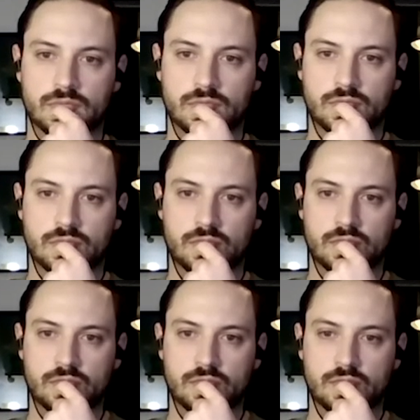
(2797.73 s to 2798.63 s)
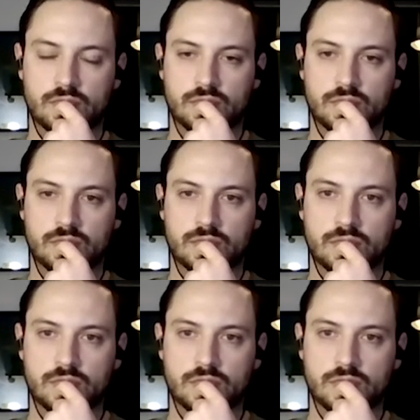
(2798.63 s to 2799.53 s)

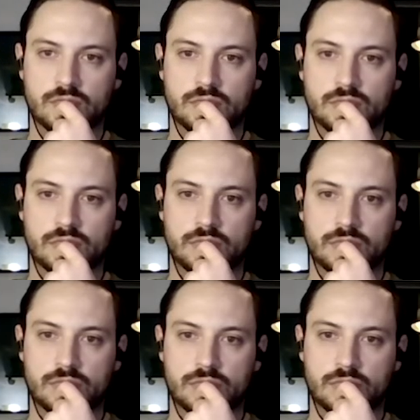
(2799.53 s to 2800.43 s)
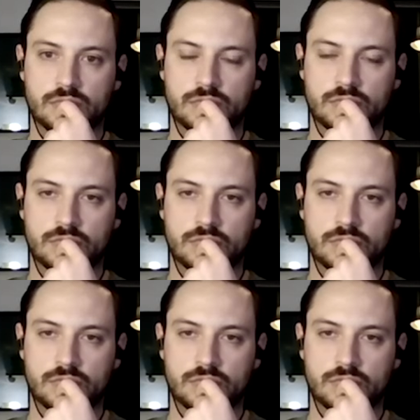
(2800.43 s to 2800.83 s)
[no speech]